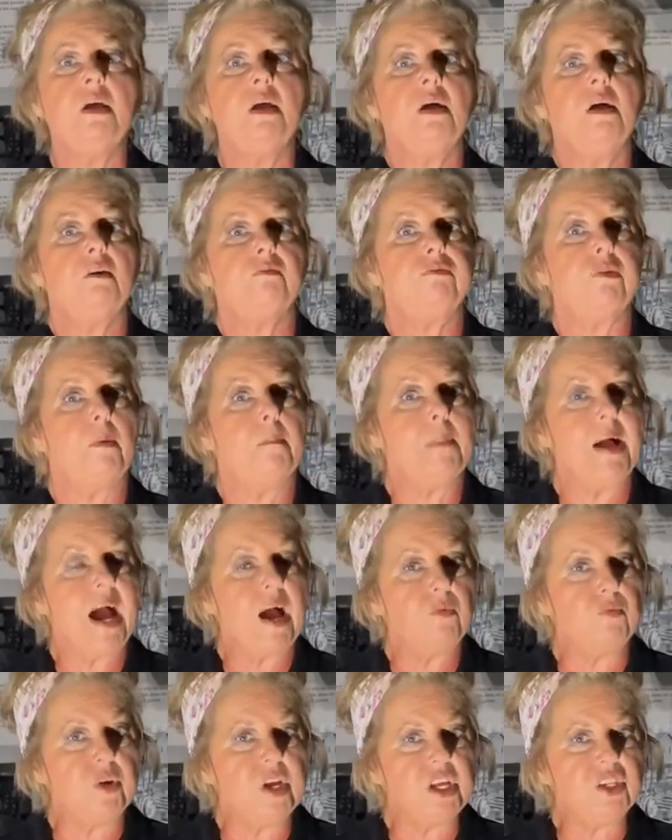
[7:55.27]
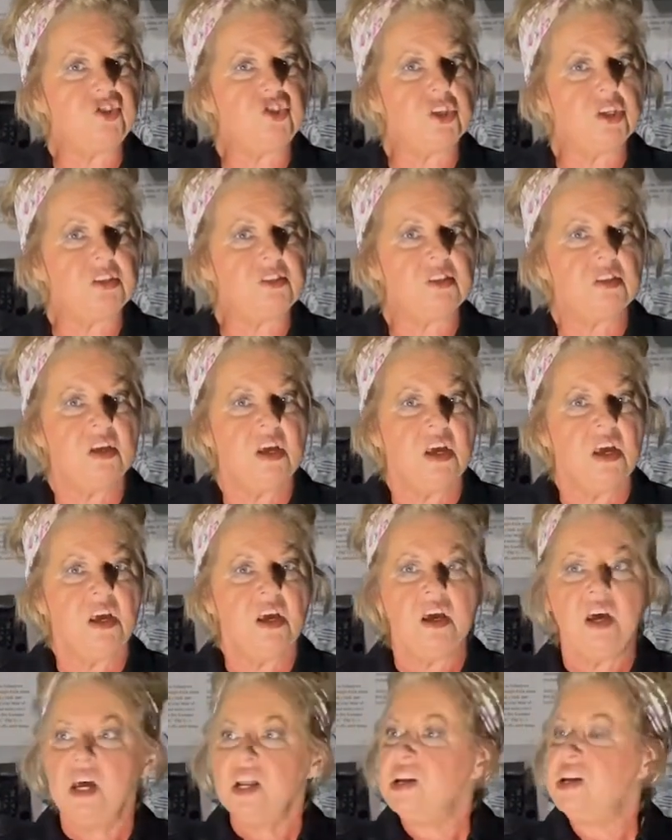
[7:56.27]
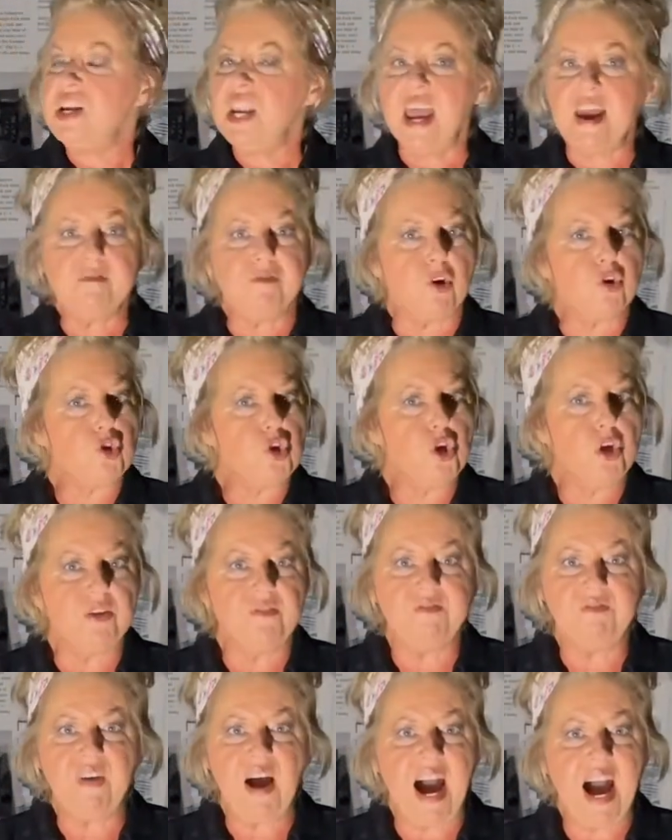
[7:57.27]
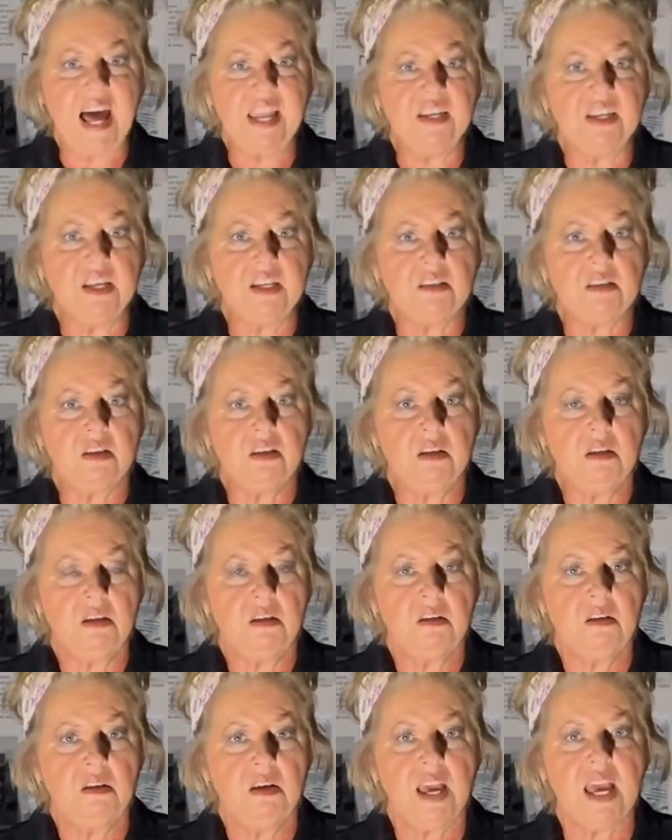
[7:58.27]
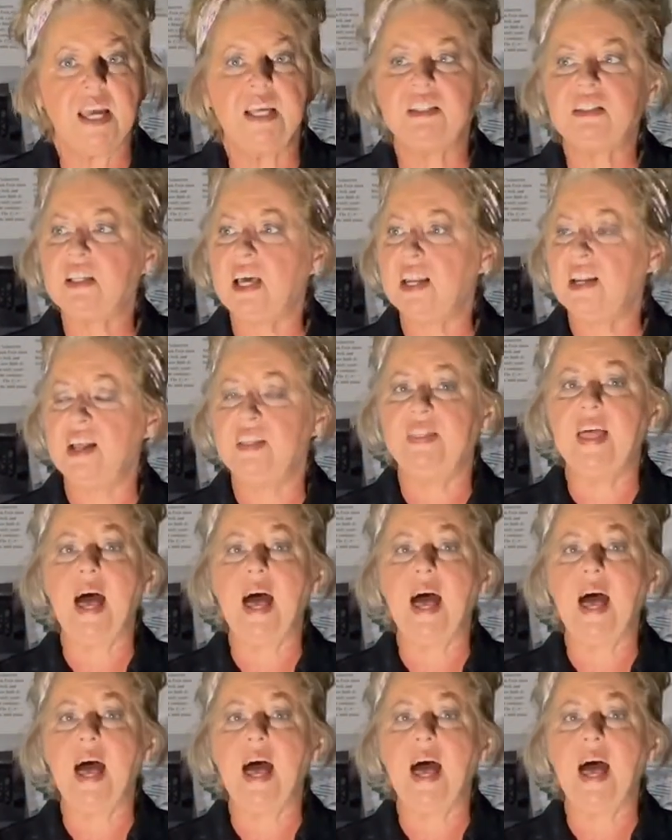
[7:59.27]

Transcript: for my riches, never could find it. He said, and they